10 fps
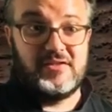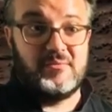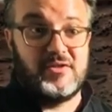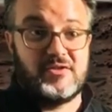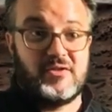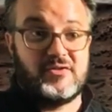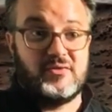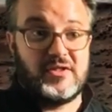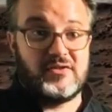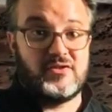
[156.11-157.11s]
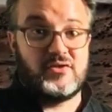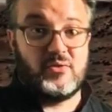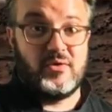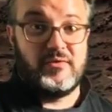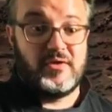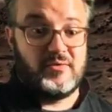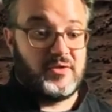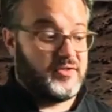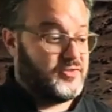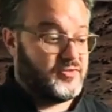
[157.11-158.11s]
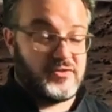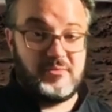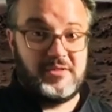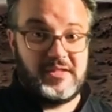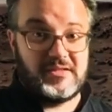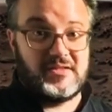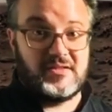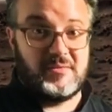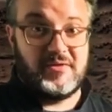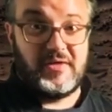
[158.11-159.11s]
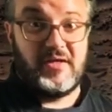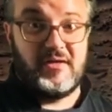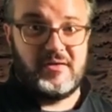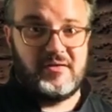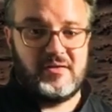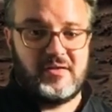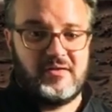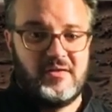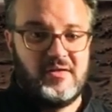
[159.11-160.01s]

but it's also not going to store very well because there's going to be an excess amount of air in there,